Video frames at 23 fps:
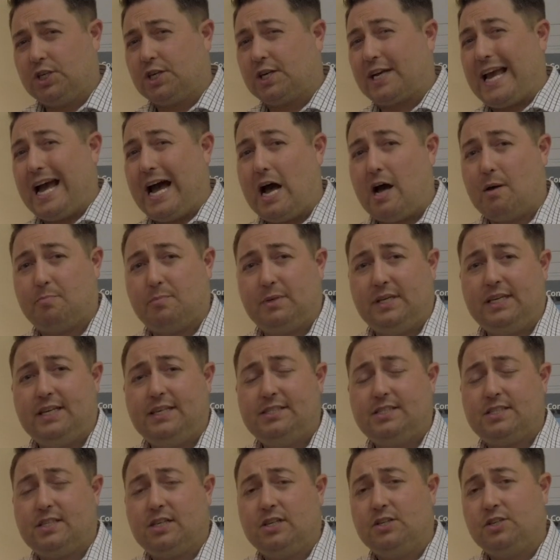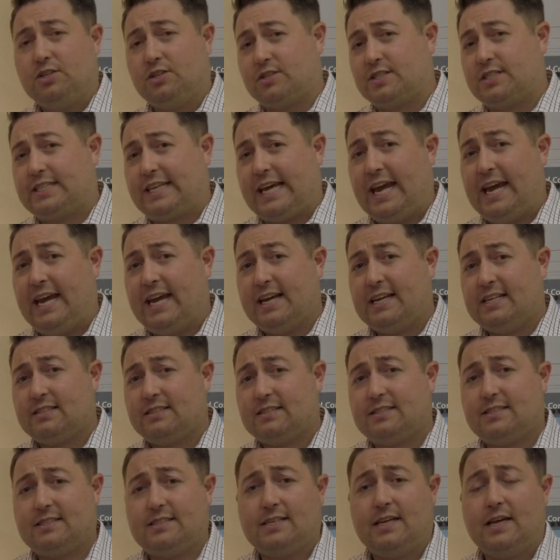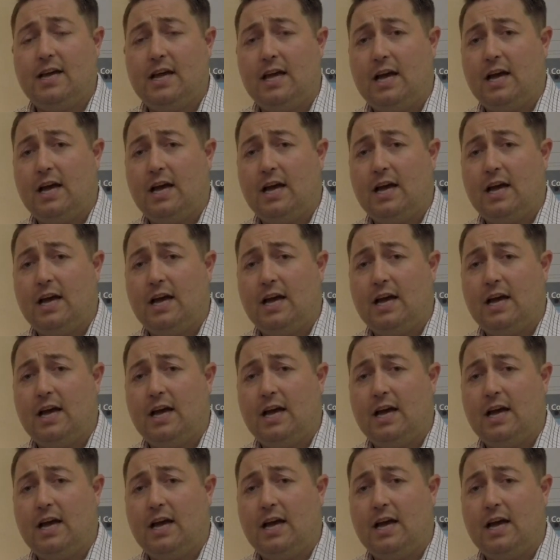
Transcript: your copies, your scans,